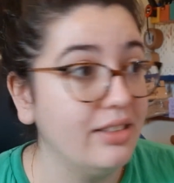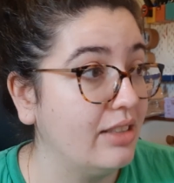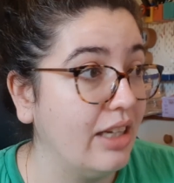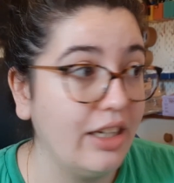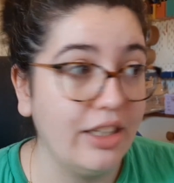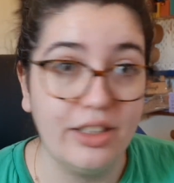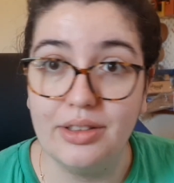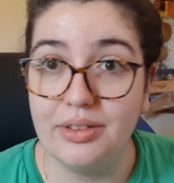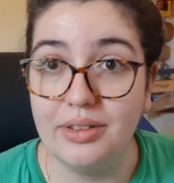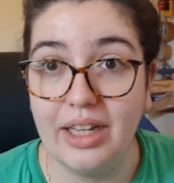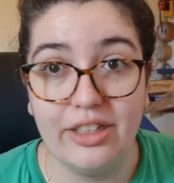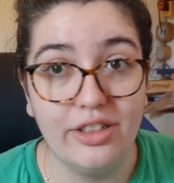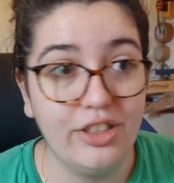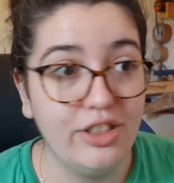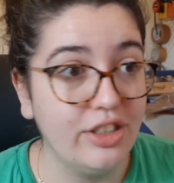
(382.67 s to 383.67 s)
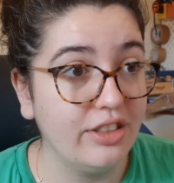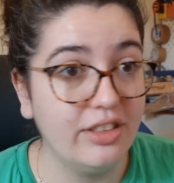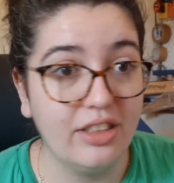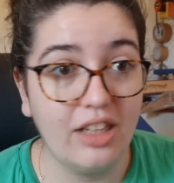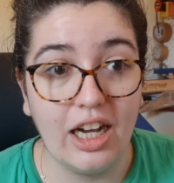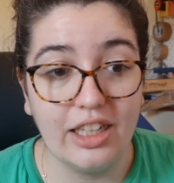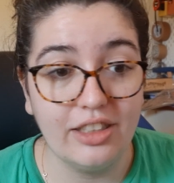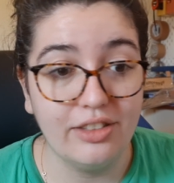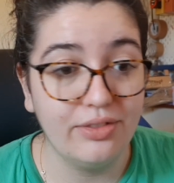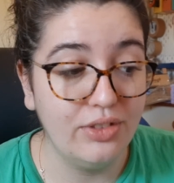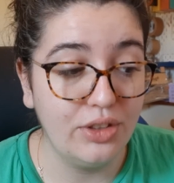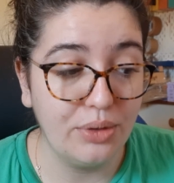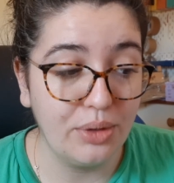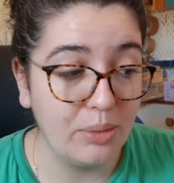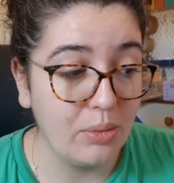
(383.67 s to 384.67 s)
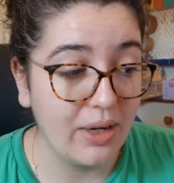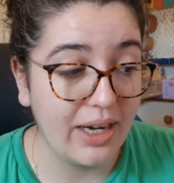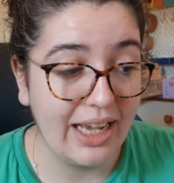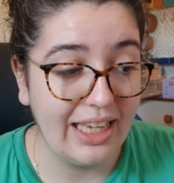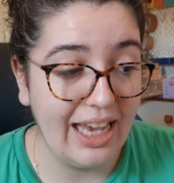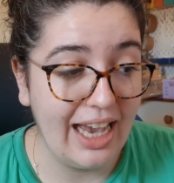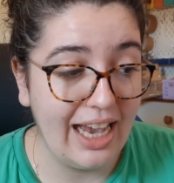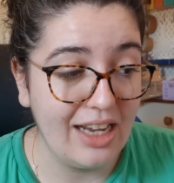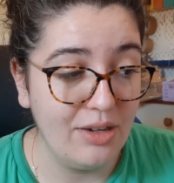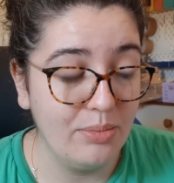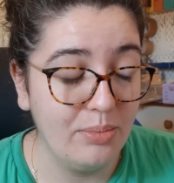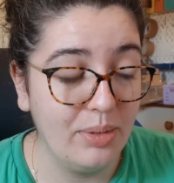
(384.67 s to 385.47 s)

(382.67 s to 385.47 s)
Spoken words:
so it's just kind of doing what I can.